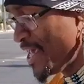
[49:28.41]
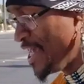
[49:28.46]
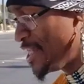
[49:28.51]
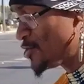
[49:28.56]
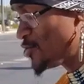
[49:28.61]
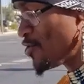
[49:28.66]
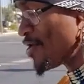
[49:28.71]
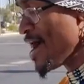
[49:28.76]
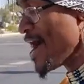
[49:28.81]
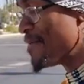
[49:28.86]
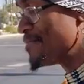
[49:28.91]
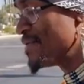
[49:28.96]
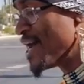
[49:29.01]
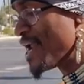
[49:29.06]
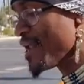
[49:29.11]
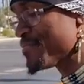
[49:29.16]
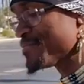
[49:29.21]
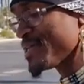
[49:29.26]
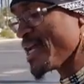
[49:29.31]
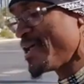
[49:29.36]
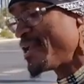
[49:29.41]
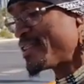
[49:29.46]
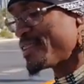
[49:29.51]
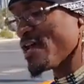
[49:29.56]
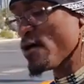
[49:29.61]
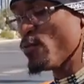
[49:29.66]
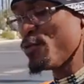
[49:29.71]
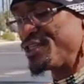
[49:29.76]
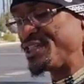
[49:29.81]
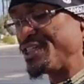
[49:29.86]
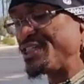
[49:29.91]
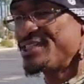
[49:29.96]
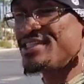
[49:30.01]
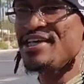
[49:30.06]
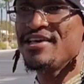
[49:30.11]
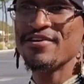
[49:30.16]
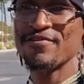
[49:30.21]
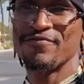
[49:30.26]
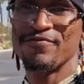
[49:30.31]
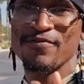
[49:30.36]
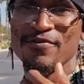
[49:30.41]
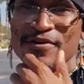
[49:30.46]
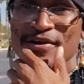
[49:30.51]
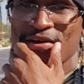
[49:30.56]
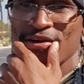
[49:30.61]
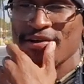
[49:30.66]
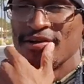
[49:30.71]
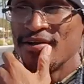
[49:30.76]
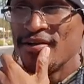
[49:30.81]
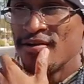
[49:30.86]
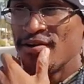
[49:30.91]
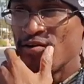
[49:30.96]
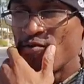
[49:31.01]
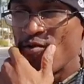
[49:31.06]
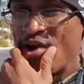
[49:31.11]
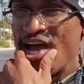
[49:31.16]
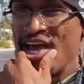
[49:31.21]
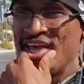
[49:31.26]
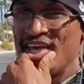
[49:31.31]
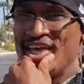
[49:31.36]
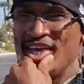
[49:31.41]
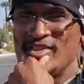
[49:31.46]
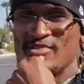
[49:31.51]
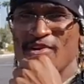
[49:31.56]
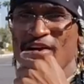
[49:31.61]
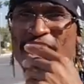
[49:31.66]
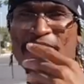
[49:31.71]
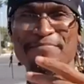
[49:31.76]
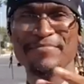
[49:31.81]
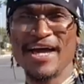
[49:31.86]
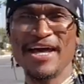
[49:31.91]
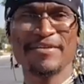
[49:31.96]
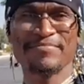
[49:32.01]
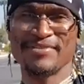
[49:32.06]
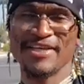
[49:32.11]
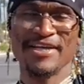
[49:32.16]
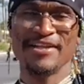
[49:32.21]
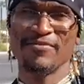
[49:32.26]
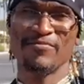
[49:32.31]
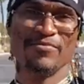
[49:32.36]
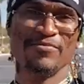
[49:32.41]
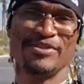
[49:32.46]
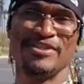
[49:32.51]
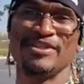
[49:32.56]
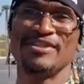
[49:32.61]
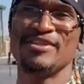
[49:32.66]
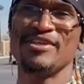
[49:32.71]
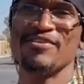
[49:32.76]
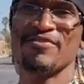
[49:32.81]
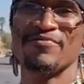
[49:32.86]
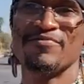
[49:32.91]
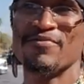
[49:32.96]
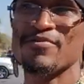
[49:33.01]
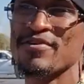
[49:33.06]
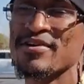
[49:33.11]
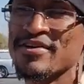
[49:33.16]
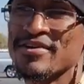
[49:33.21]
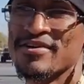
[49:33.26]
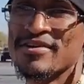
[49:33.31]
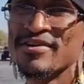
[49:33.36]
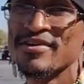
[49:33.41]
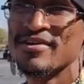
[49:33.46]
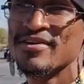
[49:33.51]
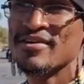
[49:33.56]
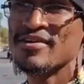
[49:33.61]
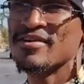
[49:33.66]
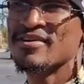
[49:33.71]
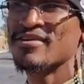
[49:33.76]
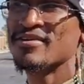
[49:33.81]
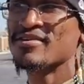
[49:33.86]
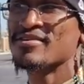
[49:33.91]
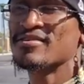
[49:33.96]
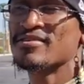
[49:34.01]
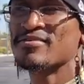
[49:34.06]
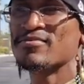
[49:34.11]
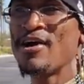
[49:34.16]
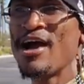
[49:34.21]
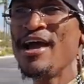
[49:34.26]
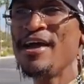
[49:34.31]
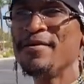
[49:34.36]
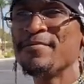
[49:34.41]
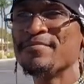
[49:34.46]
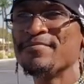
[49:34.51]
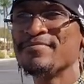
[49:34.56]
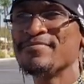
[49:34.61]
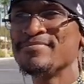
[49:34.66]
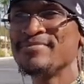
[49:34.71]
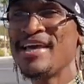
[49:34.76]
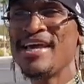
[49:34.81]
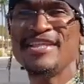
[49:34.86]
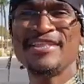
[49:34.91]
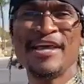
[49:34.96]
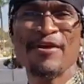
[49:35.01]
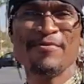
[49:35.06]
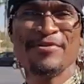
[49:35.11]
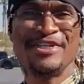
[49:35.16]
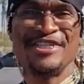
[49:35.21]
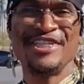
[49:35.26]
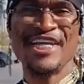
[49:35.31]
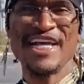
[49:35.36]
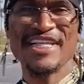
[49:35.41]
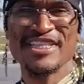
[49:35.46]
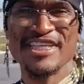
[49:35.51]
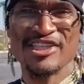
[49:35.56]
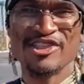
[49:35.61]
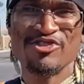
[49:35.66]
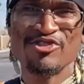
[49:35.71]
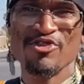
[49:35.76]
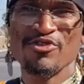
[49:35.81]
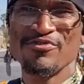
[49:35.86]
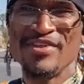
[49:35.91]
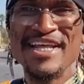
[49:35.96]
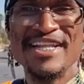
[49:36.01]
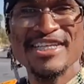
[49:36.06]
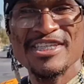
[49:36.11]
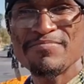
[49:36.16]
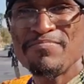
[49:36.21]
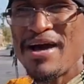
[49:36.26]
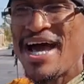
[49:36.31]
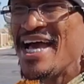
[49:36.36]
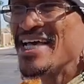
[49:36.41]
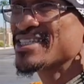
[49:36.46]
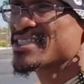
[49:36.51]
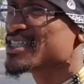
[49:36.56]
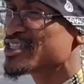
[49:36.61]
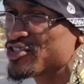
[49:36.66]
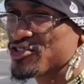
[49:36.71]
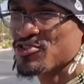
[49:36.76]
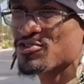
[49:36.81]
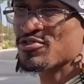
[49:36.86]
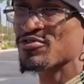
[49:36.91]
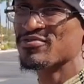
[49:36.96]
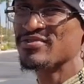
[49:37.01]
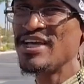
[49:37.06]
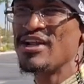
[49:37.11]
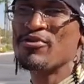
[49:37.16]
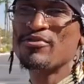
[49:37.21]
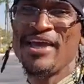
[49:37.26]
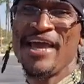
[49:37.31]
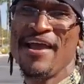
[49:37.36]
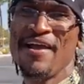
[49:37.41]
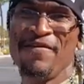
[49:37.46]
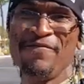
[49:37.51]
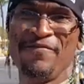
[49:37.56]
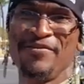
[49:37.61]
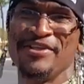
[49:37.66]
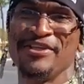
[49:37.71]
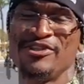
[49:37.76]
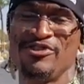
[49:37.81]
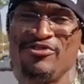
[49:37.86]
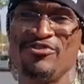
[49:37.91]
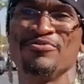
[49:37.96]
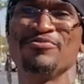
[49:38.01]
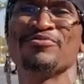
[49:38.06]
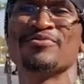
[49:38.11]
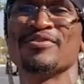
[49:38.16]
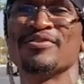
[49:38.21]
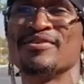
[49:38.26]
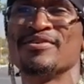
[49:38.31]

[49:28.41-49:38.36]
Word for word: Israel have not obtained it that which ye seeketh for. Right? Israel have not obtained it which ye seeketh for right? They, they reject this truth. They despise this truth. They don't care for this truth.